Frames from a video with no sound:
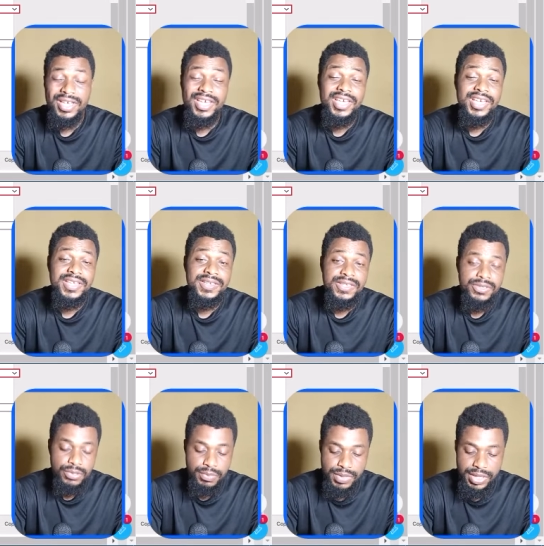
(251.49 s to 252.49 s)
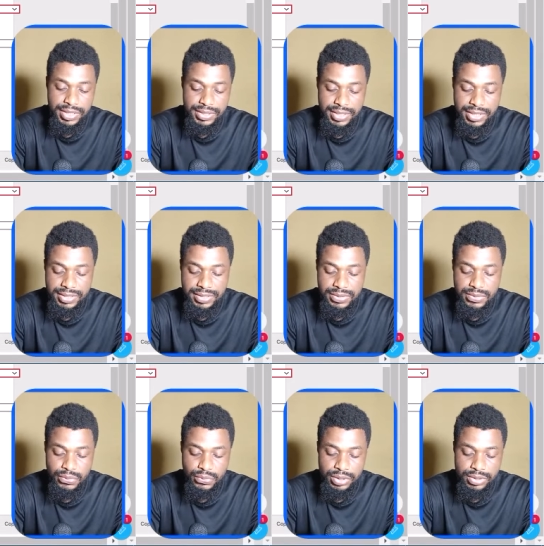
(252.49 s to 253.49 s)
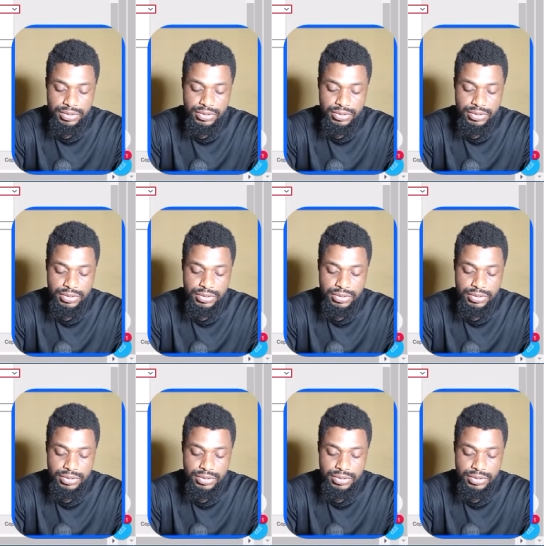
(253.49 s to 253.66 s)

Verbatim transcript: any number that will